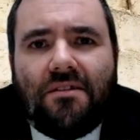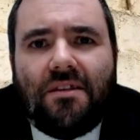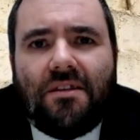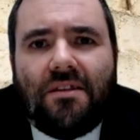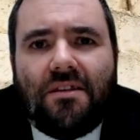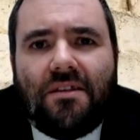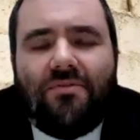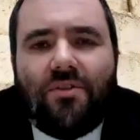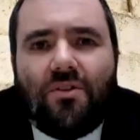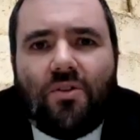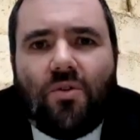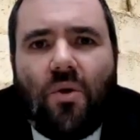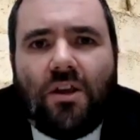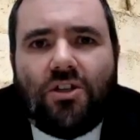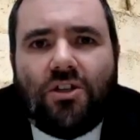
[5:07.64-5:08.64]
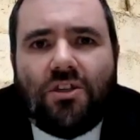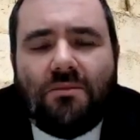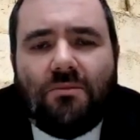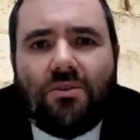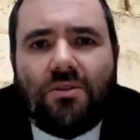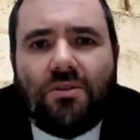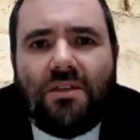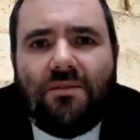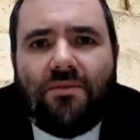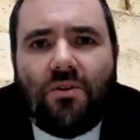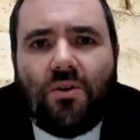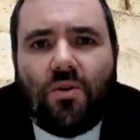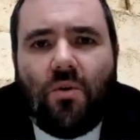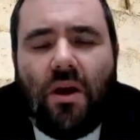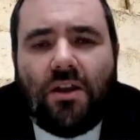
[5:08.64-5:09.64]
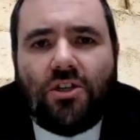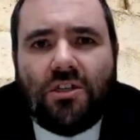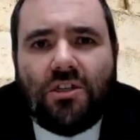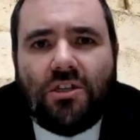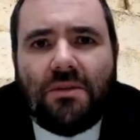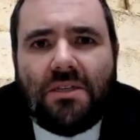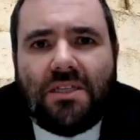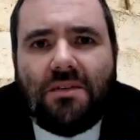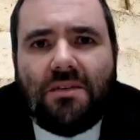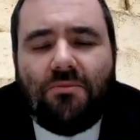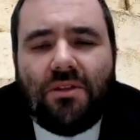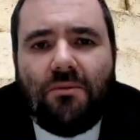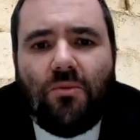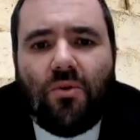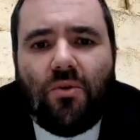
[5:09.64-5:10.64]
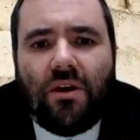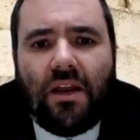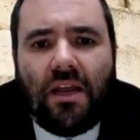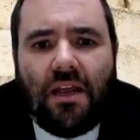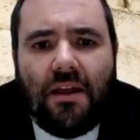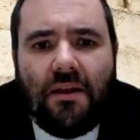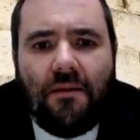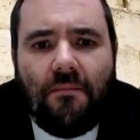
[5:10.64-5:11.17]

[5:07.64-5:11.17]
the difficult questions, the most difficult questions, but simply mourning.